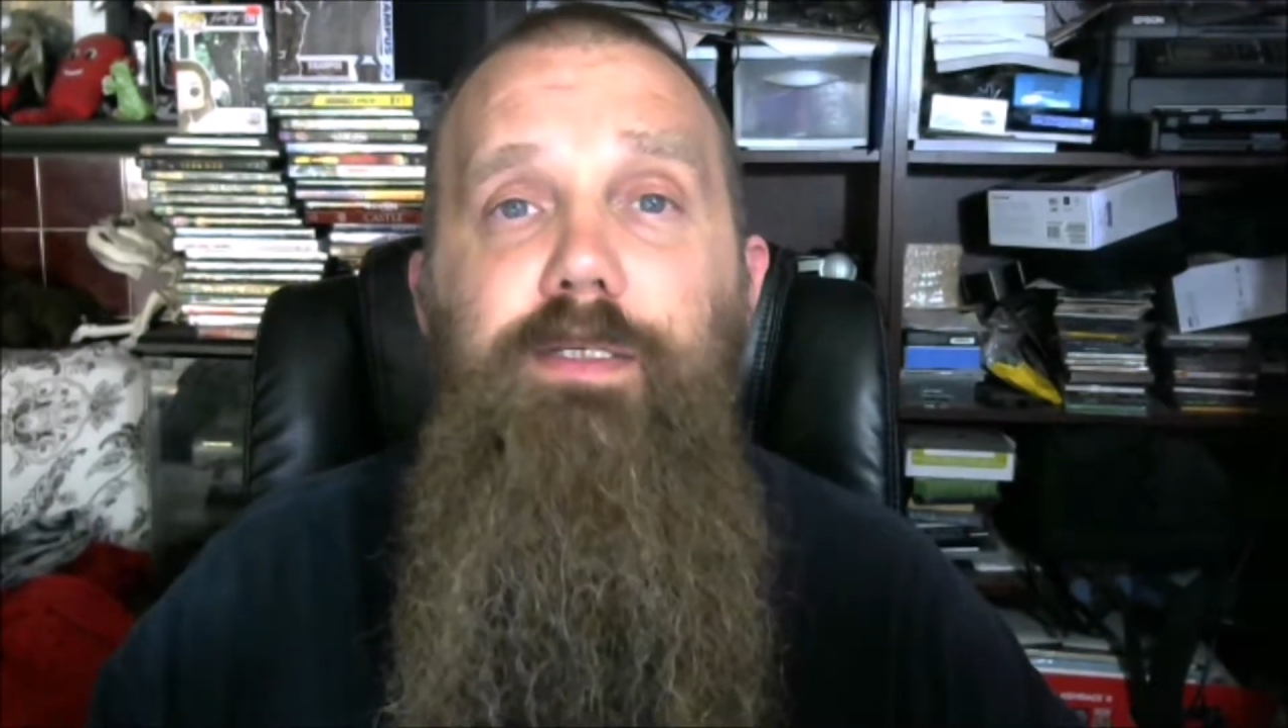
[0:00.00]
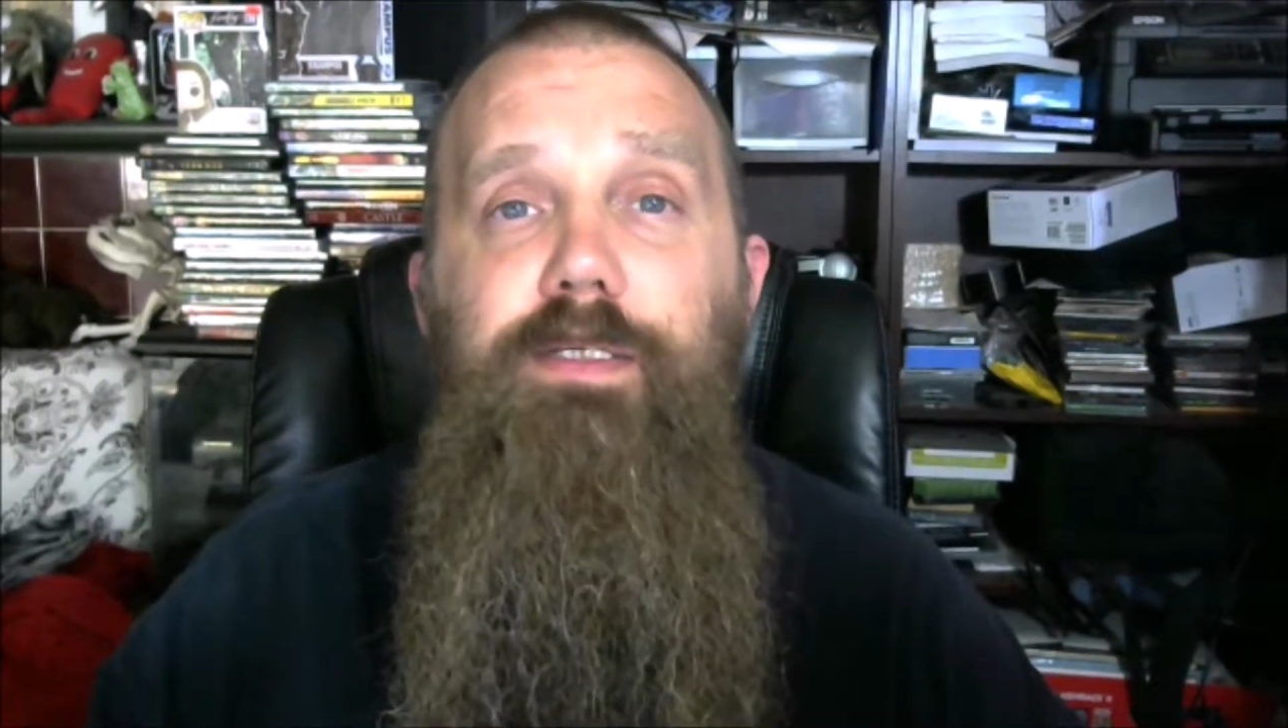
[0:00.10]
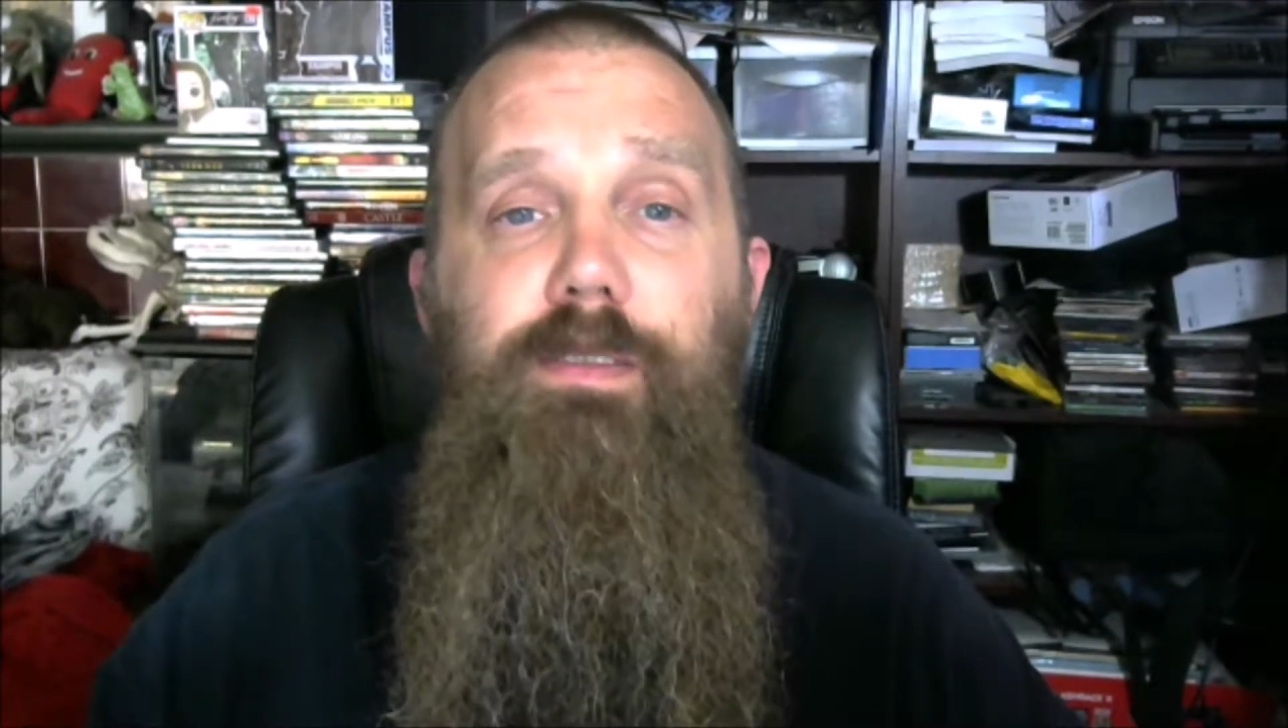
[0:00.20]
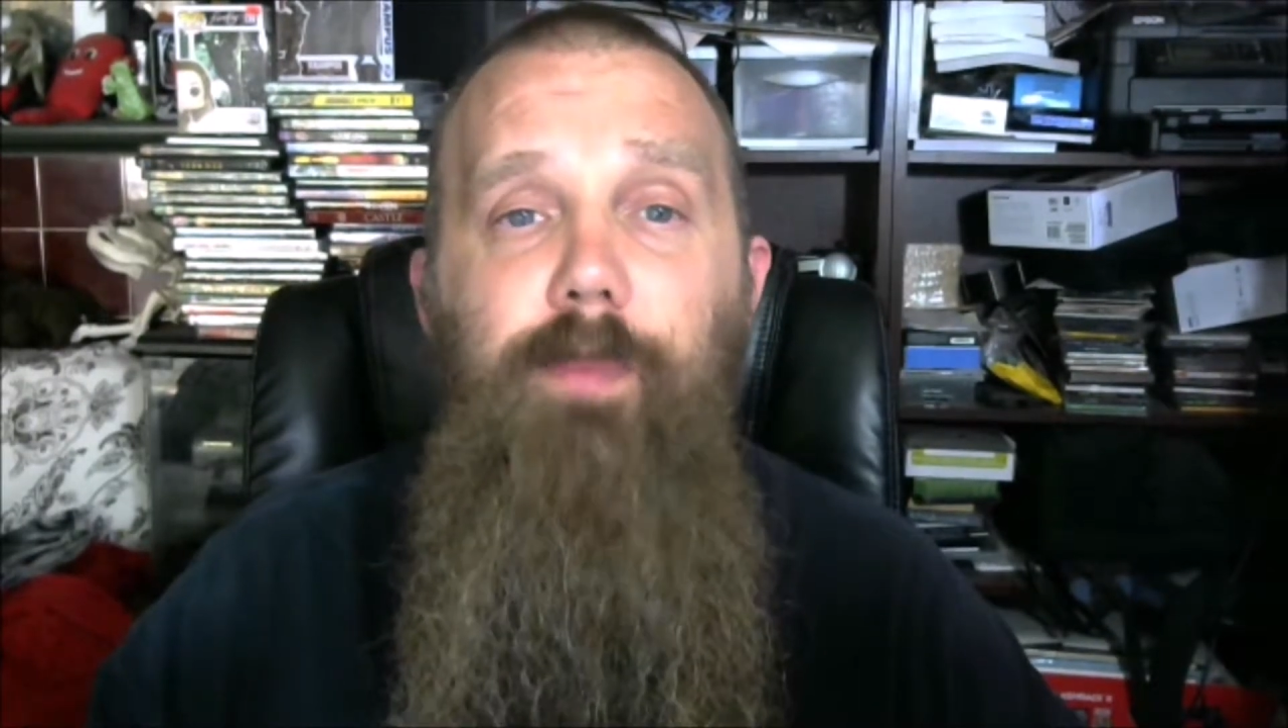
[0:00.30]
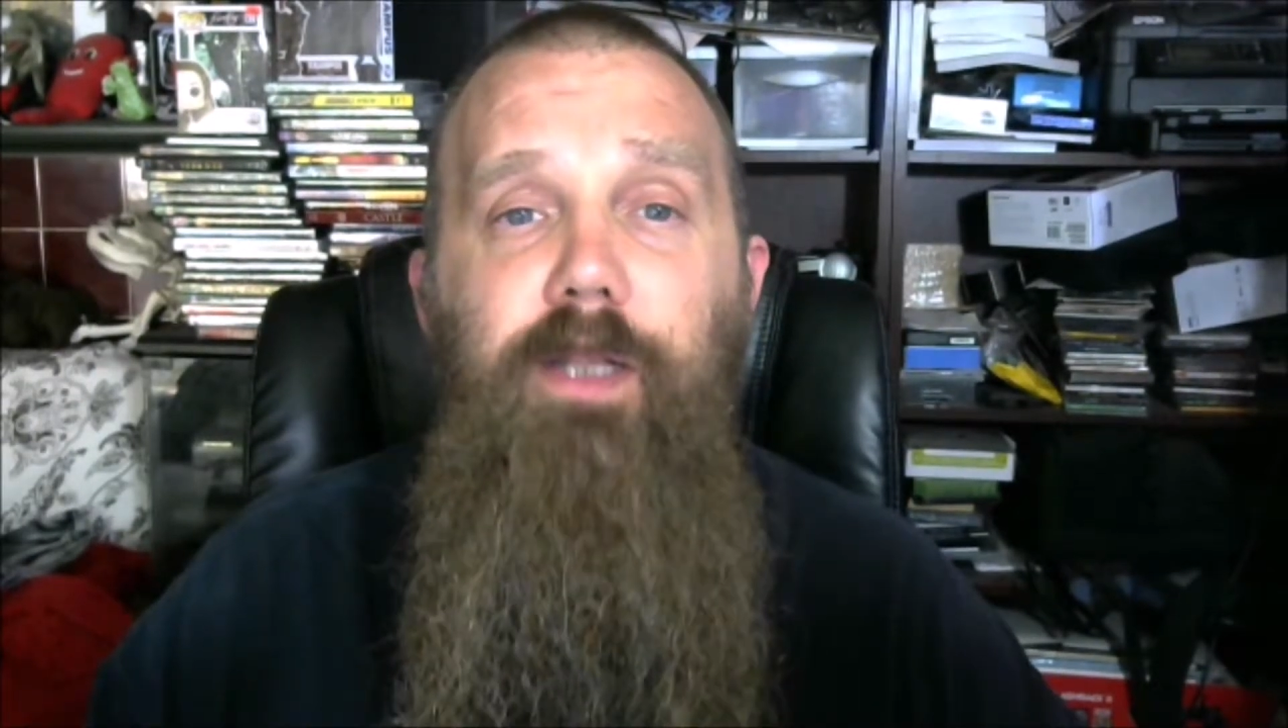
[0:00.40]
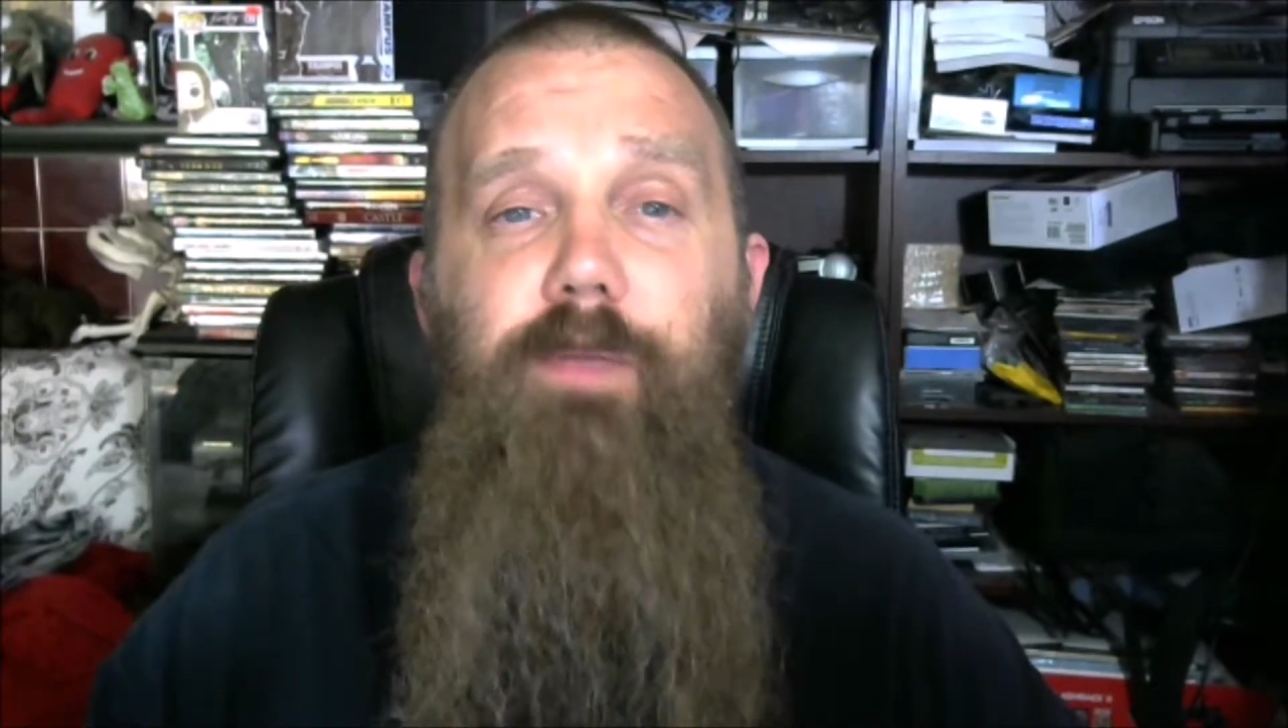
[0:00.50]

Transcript: This is about